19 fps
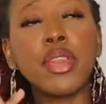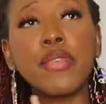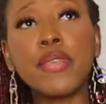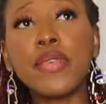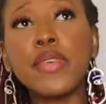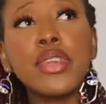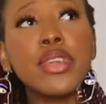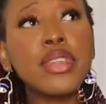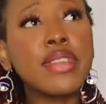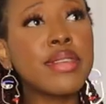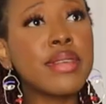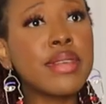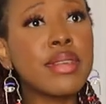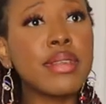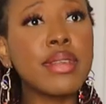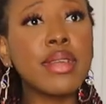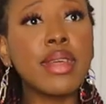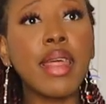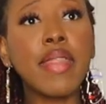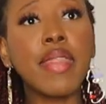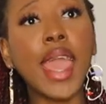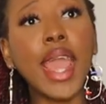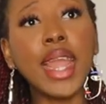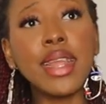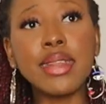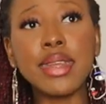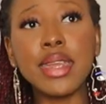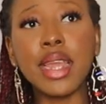the first
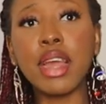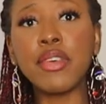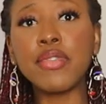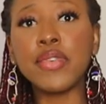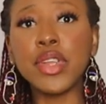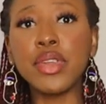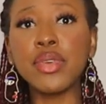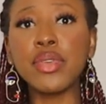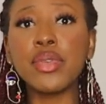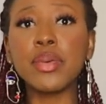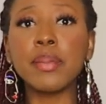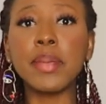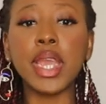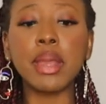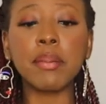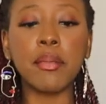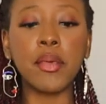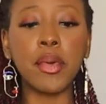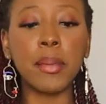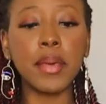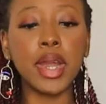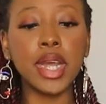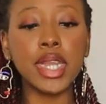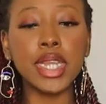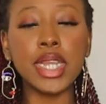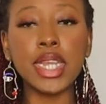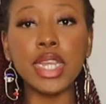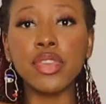idea for you to make more
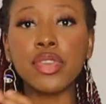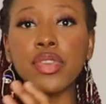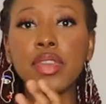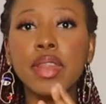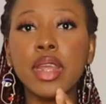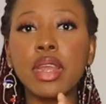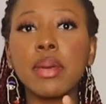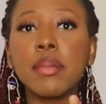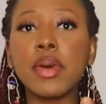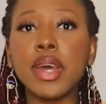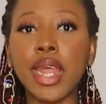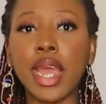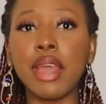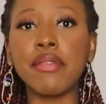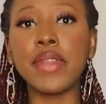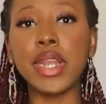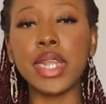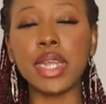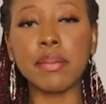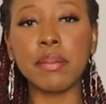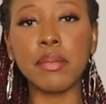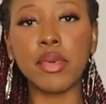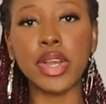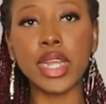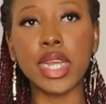money is to think about affiliate